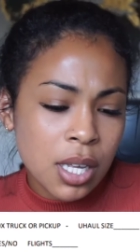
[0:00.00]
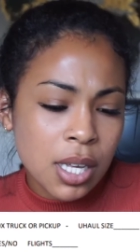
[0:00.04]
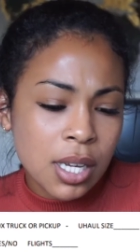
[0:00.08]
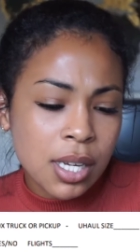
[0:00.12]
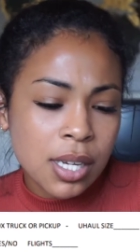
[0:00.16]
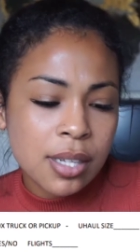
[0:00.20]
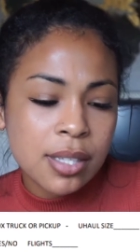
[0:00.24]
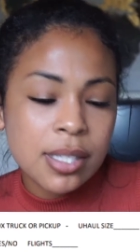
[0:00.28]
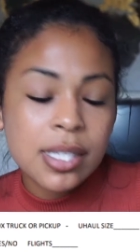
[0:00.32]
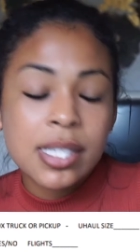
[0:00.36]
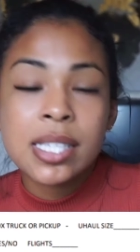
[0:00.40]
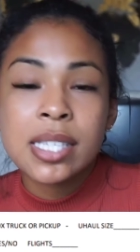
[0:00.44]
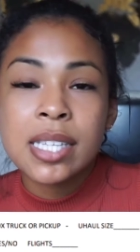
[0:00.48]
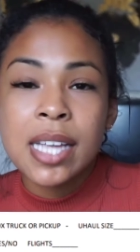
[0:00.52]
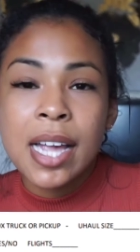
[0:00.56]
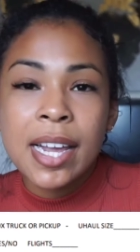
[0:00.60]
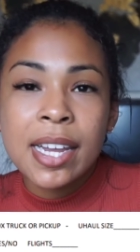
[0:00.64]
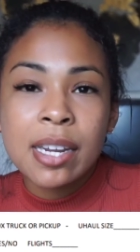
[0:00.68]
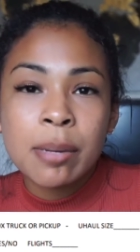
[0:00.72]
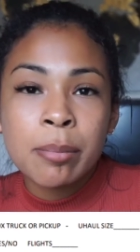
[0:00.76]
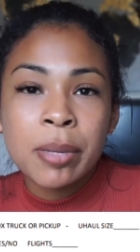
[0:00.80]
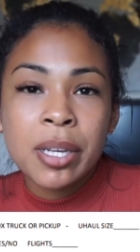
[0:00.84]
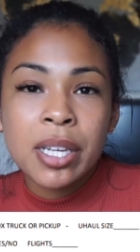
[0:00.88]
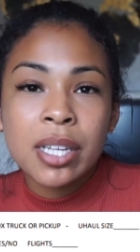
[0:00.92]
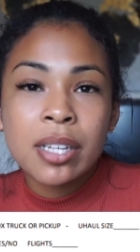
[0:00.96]

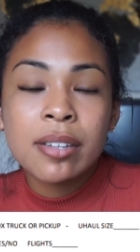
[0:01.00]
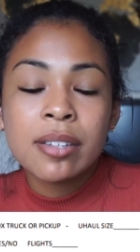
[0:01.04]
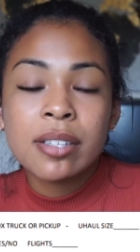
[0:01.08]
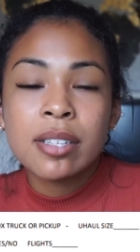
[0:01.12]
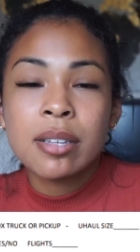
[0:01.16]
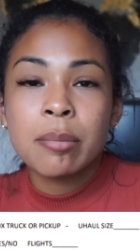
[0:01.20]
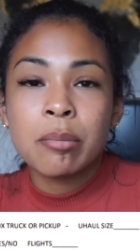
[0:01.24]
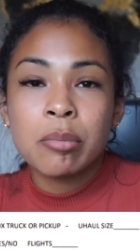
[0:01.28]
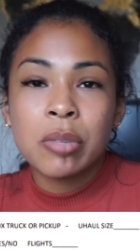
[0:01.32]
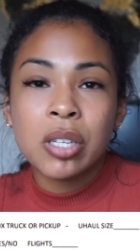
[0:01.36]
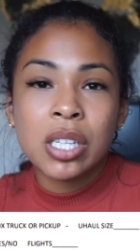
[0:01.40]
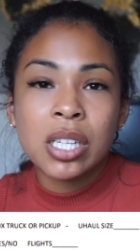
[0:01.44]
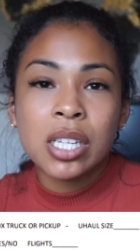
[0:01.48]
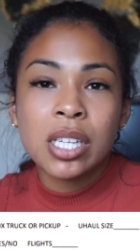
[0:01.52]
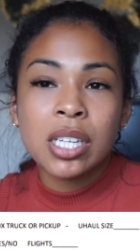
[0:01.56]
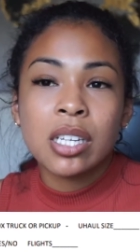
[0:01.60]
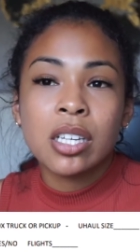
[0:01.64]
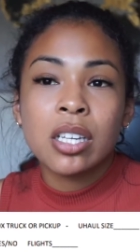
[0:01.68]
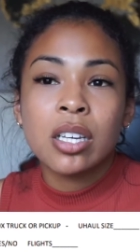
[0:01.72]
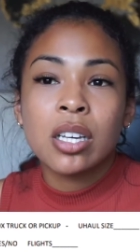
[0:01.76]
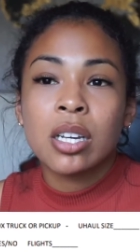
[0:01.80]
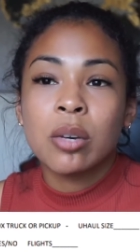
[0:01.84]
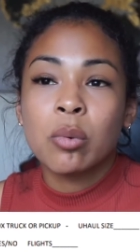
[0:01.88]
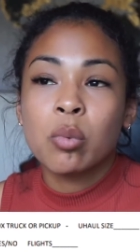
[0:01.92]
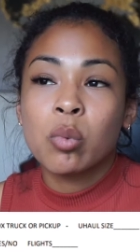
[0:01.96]
Consignment,
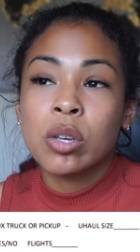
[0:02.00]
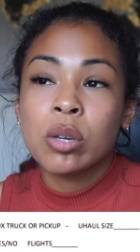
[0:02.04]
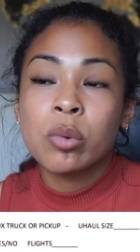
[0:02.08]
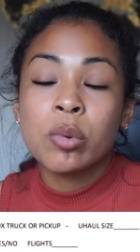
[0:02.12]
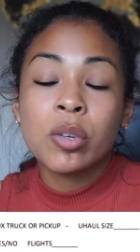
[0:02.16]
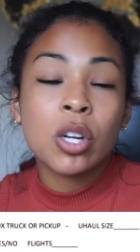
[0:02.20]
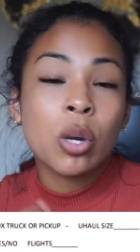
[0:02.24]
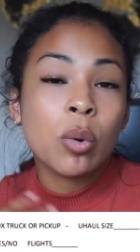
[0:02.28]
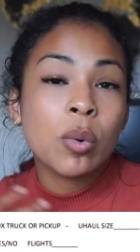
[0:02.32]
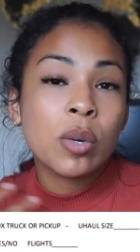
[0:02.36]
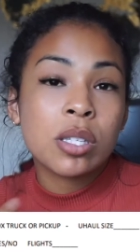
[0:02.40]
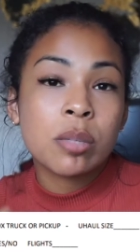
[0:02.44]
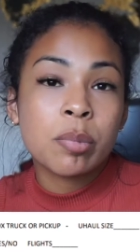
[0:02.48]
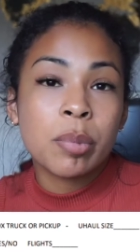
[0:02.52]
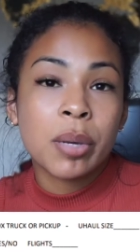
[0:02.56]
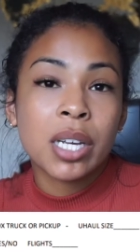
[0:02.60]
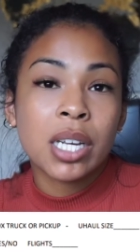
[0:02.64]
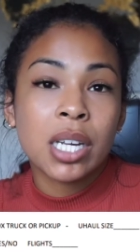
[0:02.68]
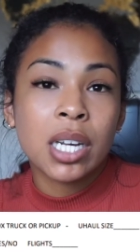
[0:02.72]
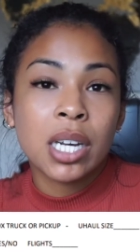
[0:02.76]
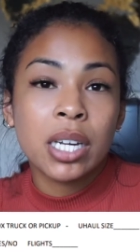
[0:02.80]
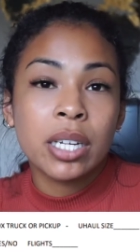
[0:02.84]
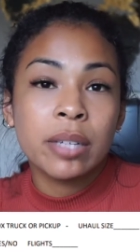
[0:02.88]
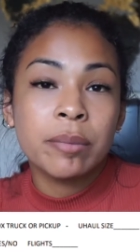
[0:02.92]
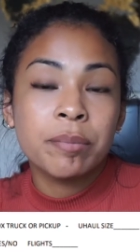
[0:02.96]
meaning we would always
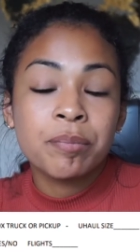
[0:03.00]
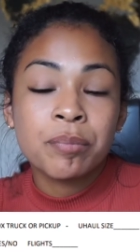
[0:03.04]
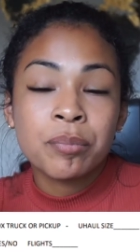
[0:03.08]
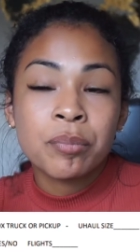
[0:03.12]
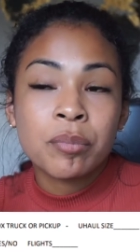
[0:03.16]
pick up